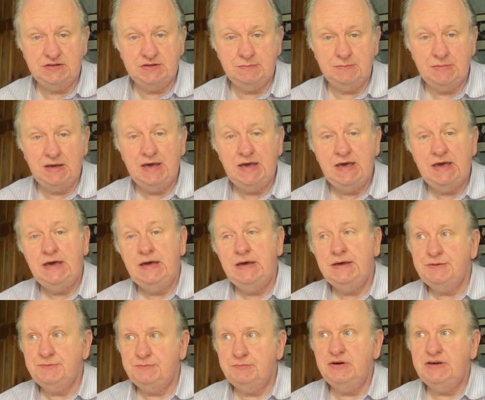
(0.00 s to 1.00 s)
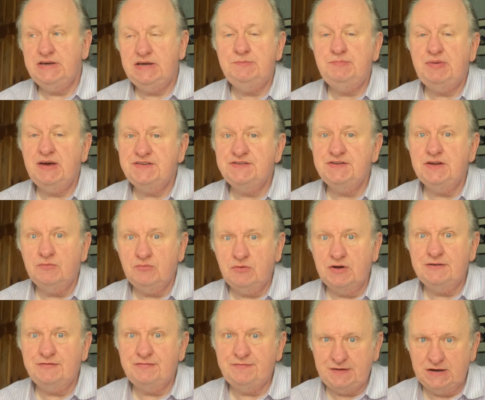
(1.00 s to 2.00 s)
them, but you'd best not
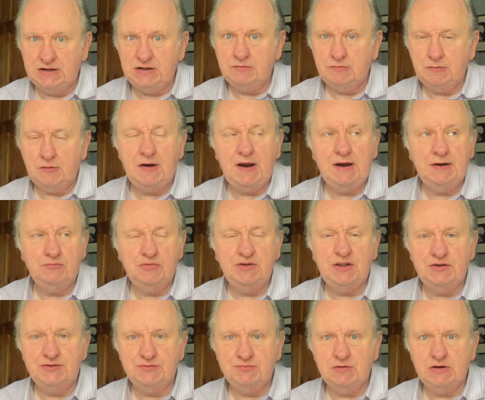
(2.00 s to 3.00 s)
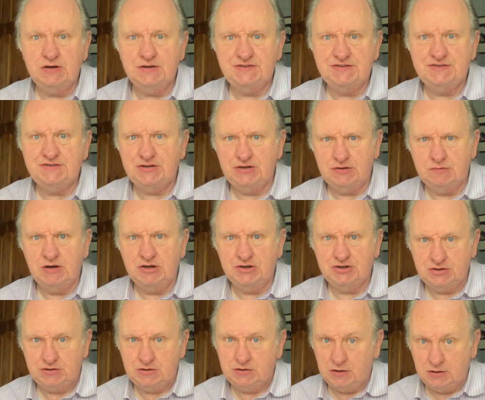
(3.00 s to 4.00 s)
want to fiddle around with those words too
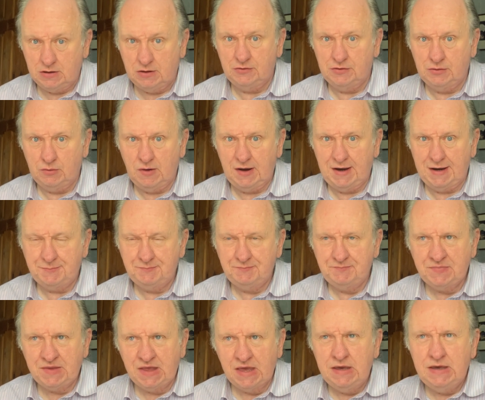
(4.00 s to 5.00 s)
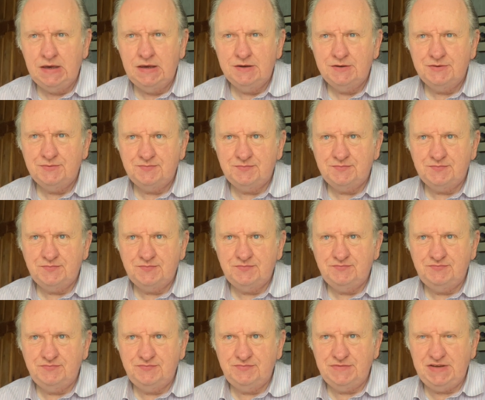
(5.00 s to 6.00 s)
much along the way.
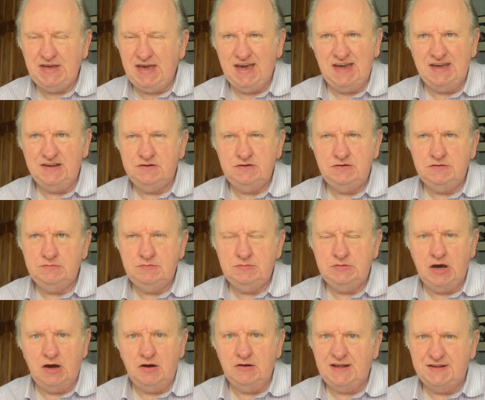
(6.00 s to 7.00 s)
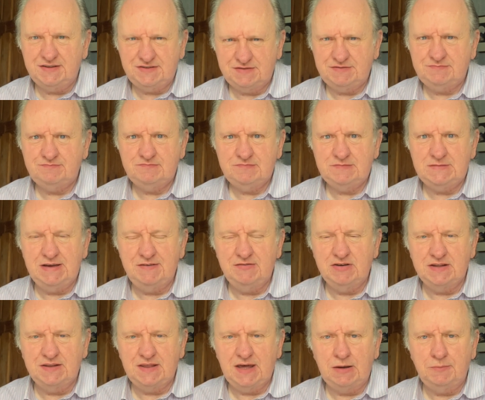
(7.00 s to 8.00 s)
Yeah, no, let's leave it
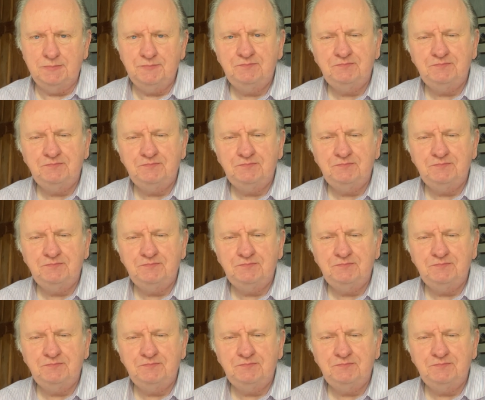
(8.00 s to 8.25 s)
at that.